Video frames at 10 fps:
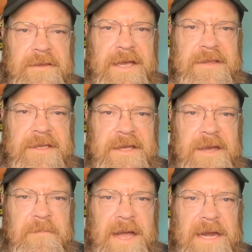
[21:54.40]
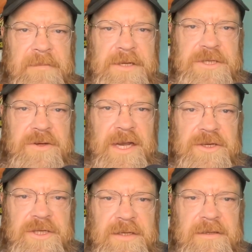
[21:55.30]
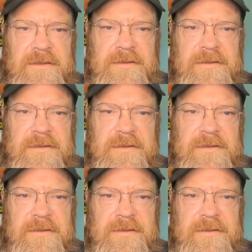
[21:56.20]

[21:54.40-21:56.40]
that the Biden administration,